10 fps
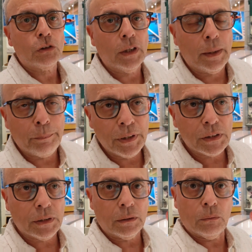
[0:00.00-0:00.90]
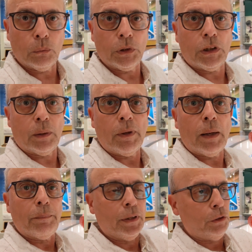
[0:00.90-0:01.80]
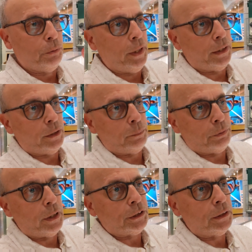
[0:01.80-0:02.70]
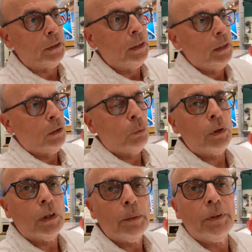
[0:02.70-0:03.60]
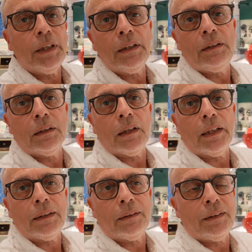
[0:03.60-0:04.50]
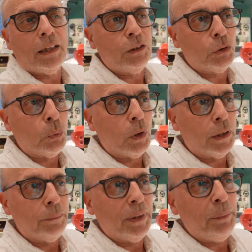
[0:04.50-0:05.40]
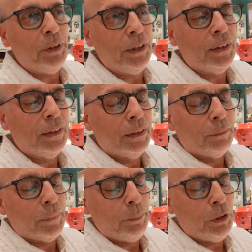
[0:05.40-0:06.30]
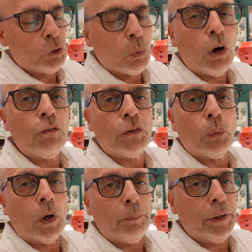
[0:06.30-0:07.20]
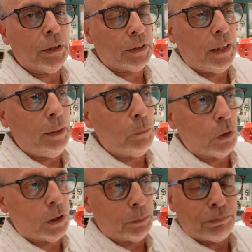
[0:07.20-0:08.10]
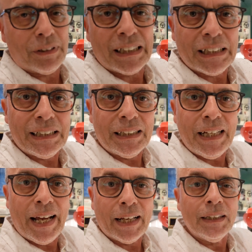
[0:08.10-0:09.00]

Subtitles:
So that piston would come up and create compression. We're limited to like 10-to-1, maybe 12-to-1, because any more compression than that,